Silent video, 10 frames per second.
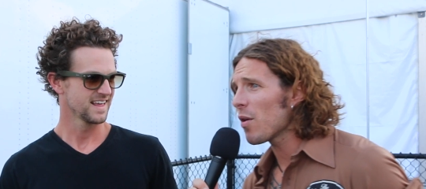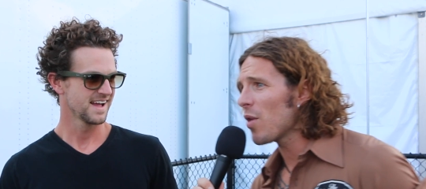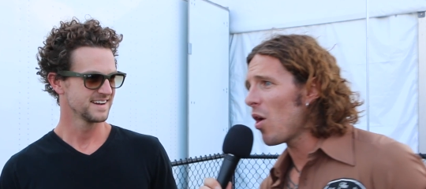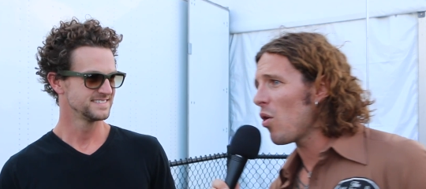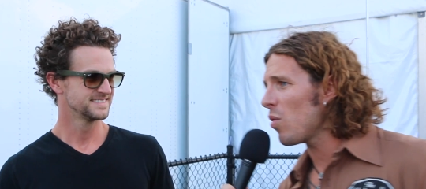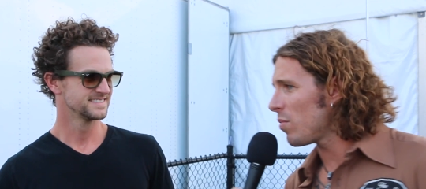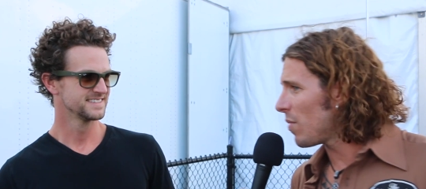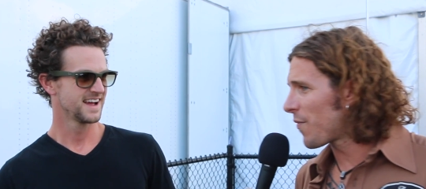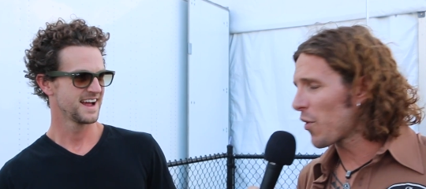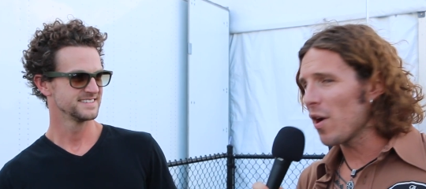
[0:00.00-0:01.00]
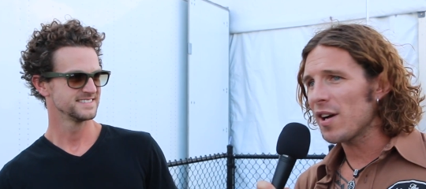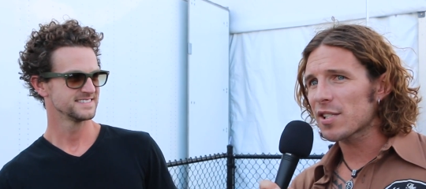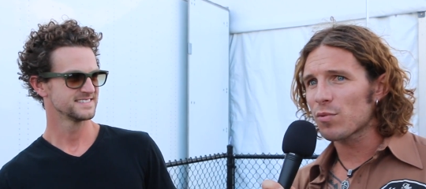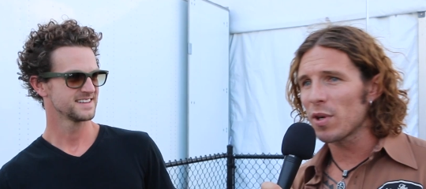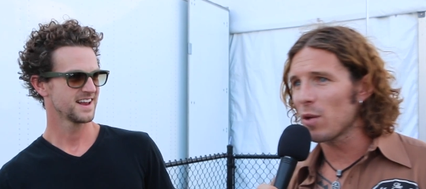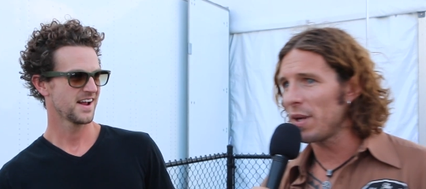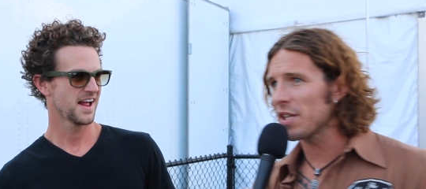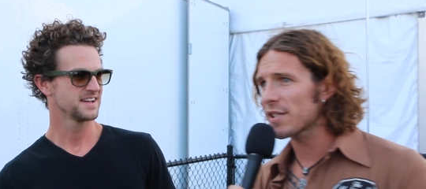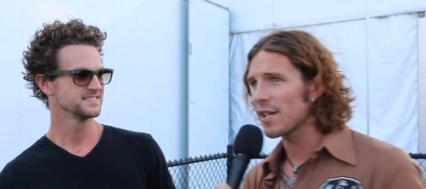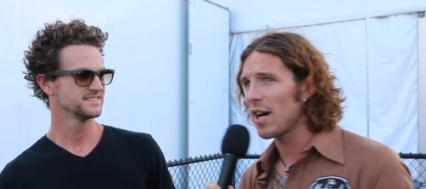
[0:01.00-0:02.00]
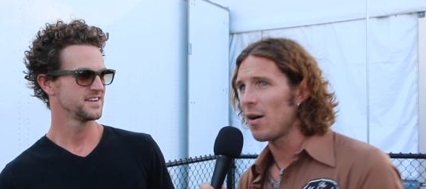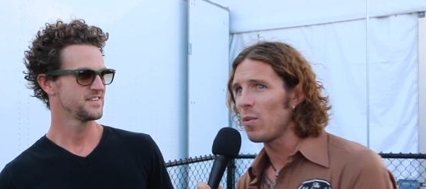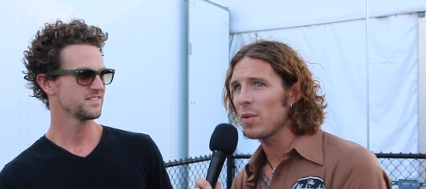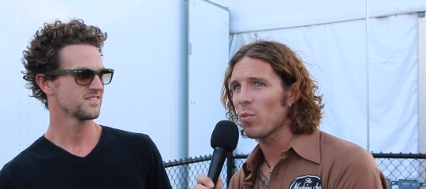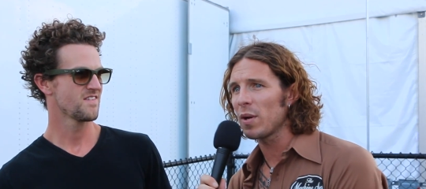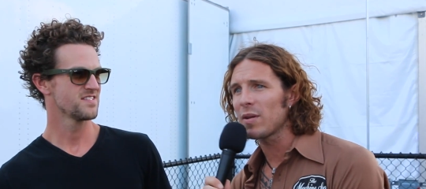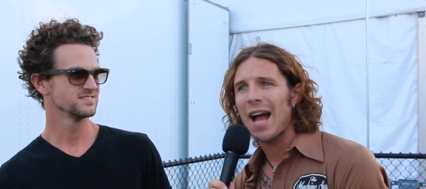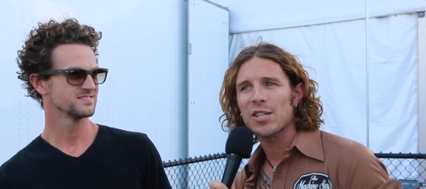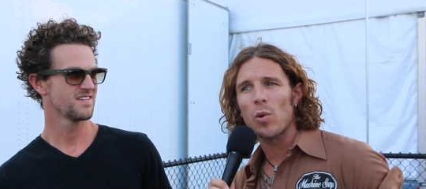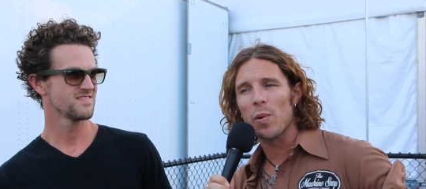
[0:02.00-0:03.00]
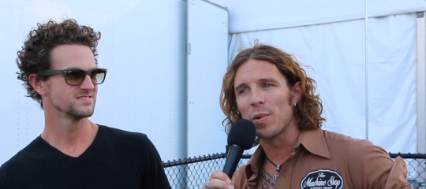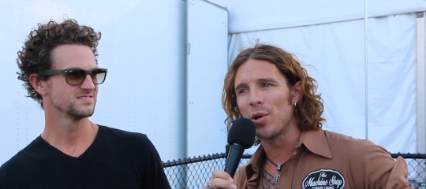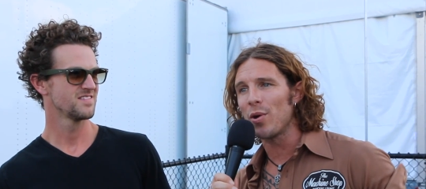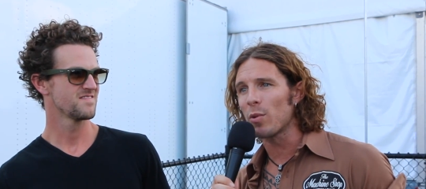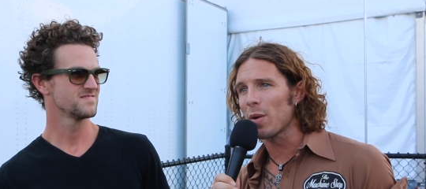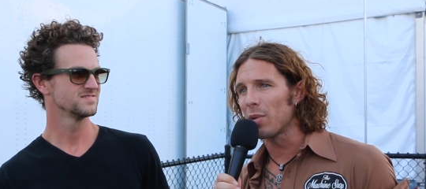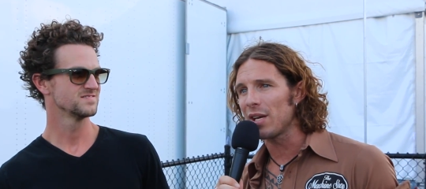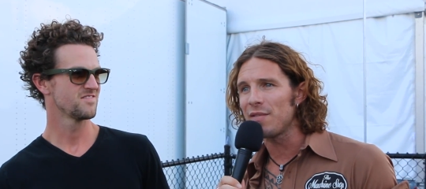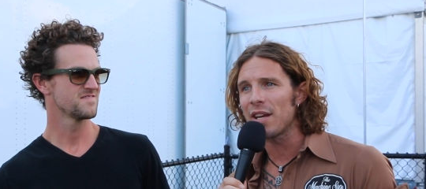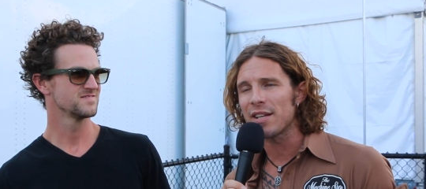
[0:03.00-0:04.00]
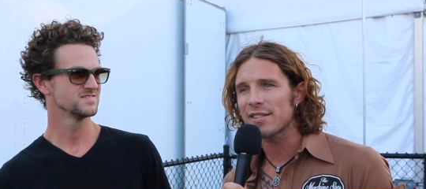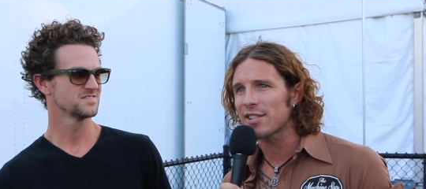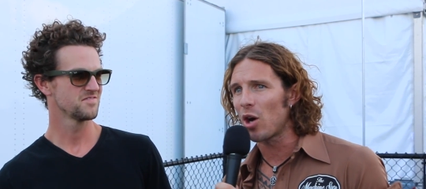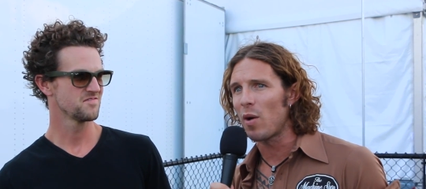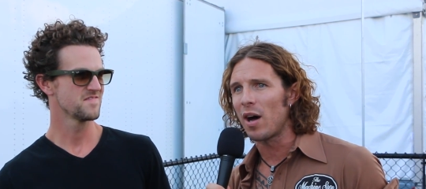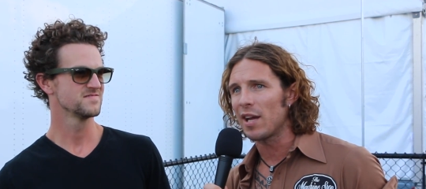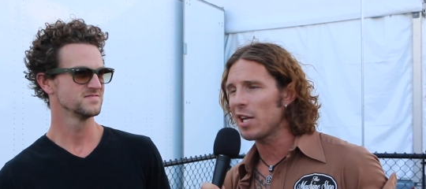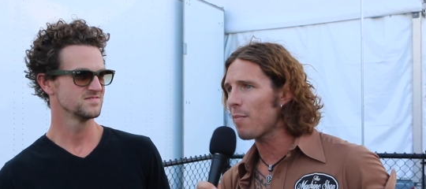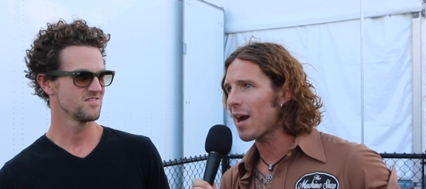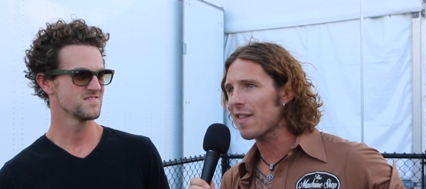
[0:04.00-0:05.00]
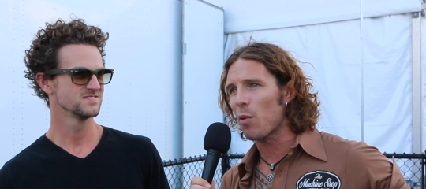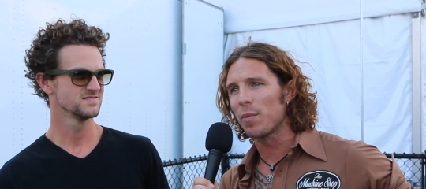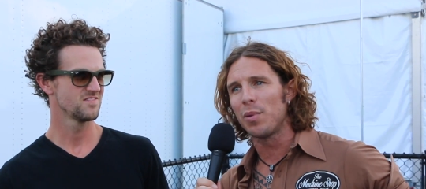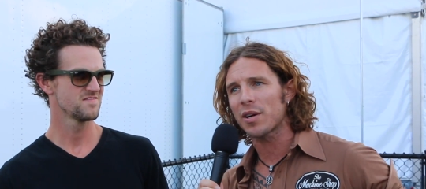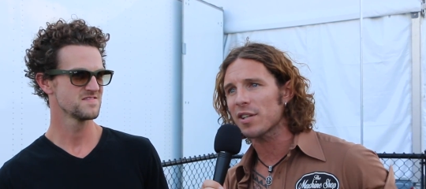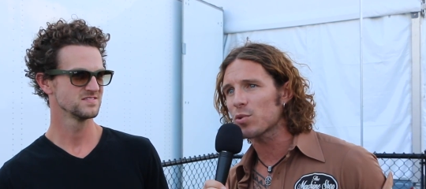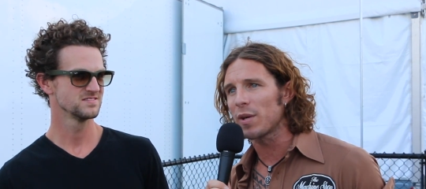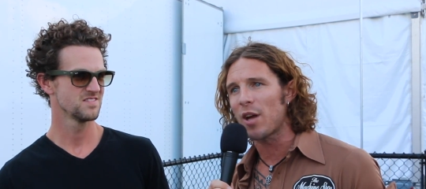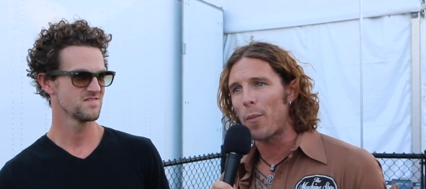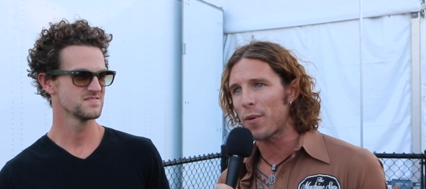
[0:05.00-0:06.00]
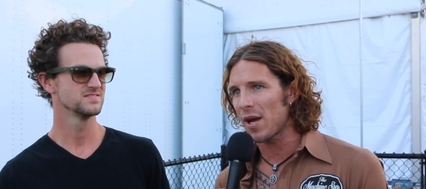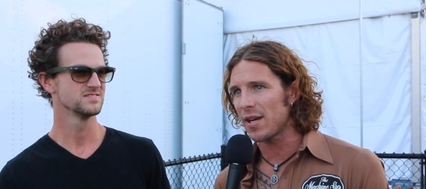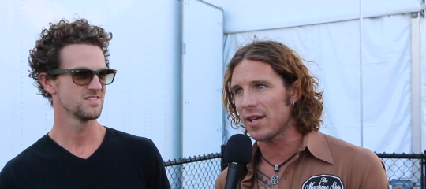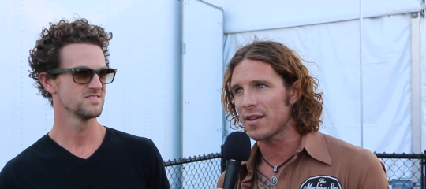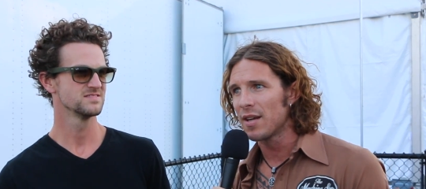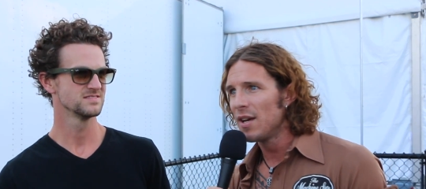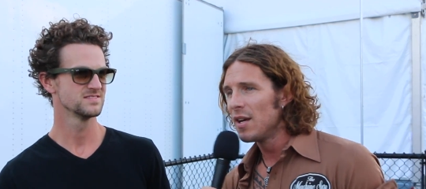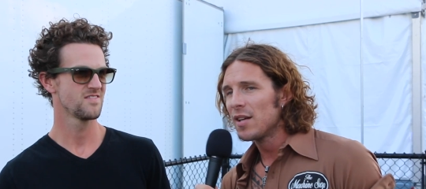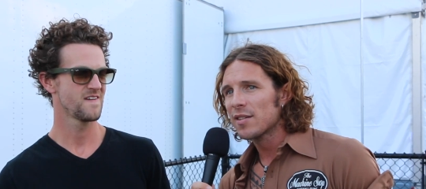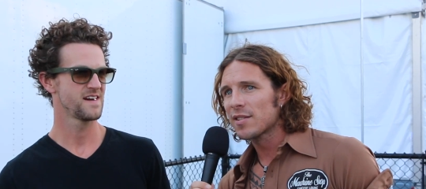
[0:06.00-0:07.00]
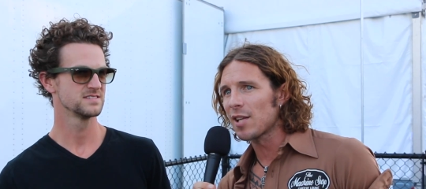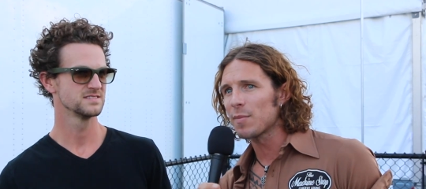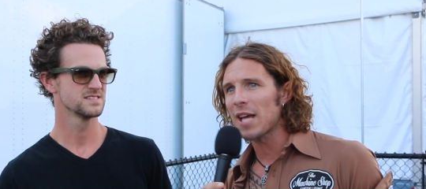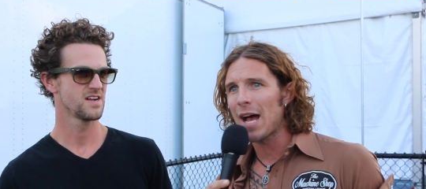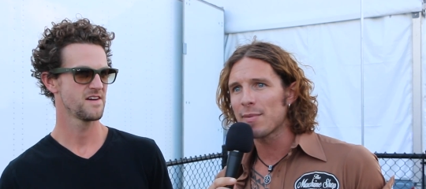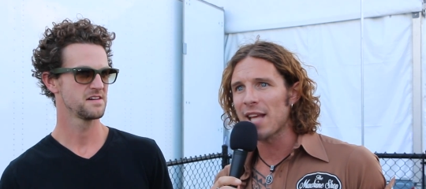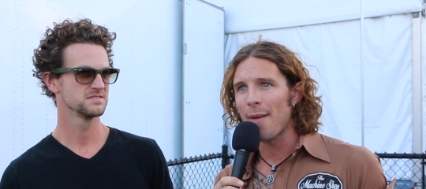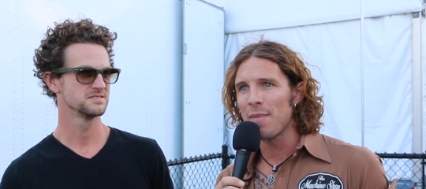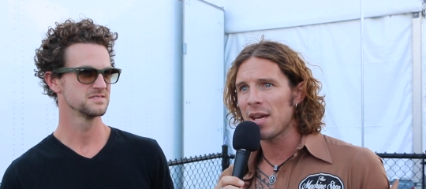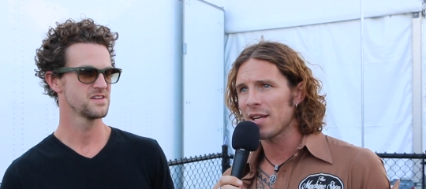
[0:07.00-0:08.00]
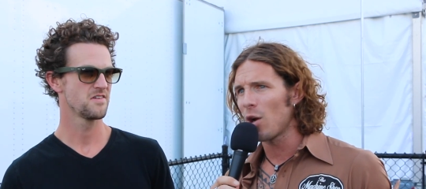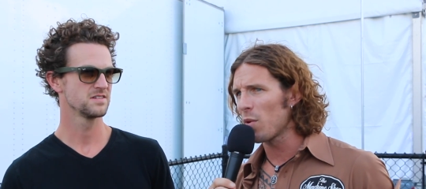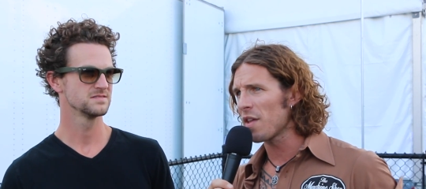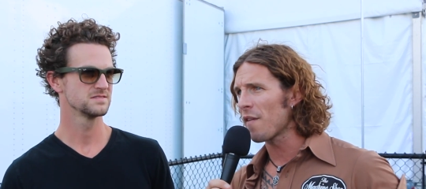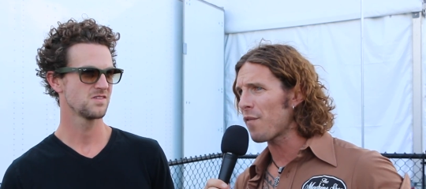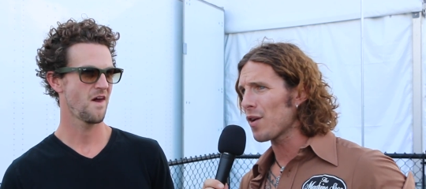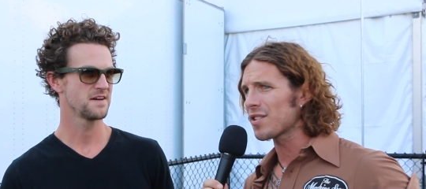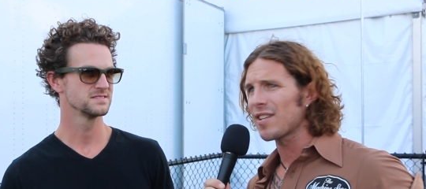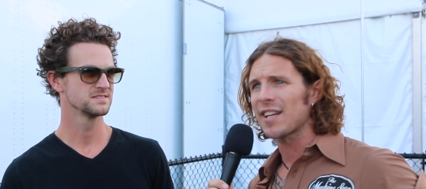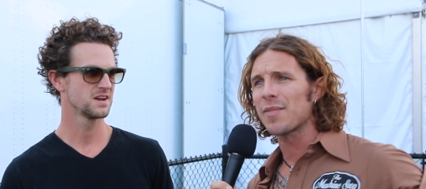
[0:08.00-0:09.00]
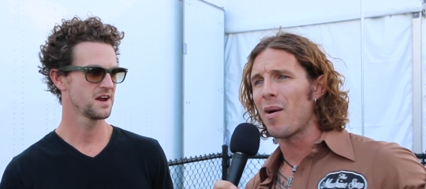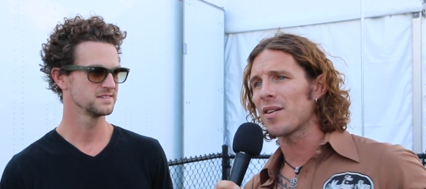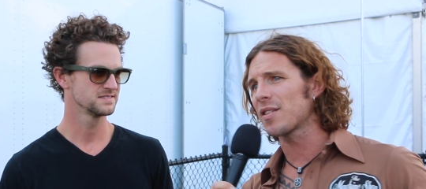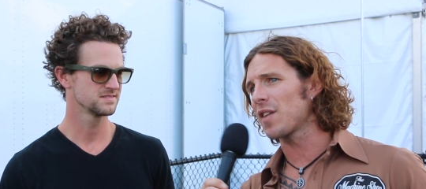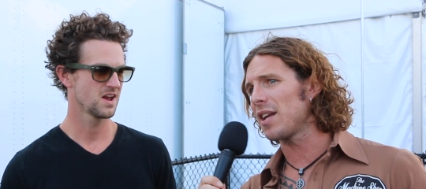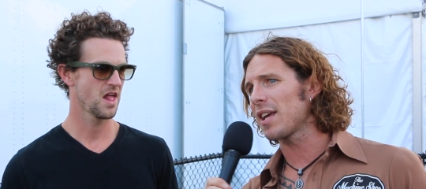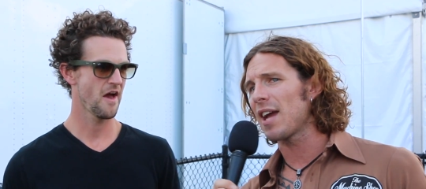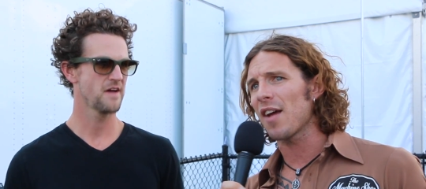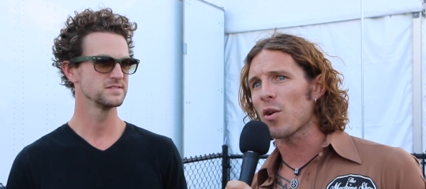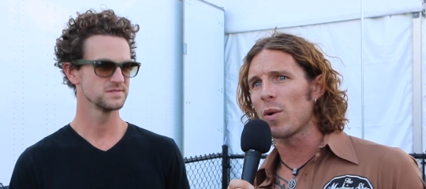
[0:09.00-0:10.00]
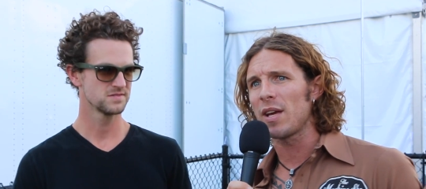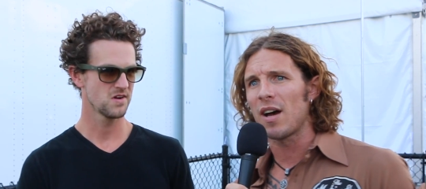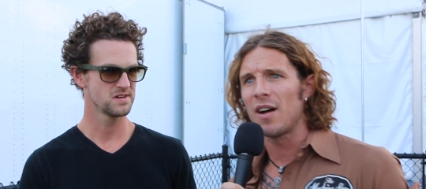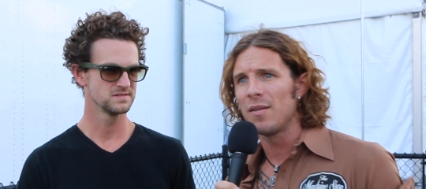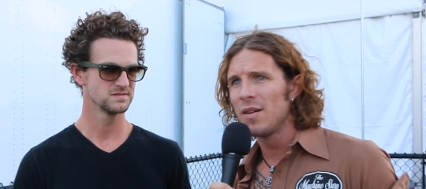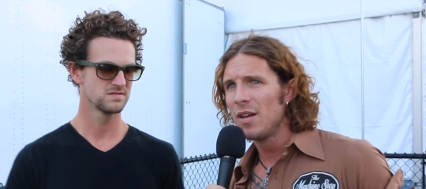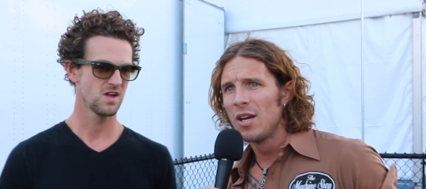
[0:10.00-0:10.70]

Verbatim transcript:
Speaker 1: I don't know. For us, really, we just uh, we we liked what we were doing and we believed in it, and so uh, anybody that would book us, we'd go play and sometimes that meant you know within the first six months of getting together we uh,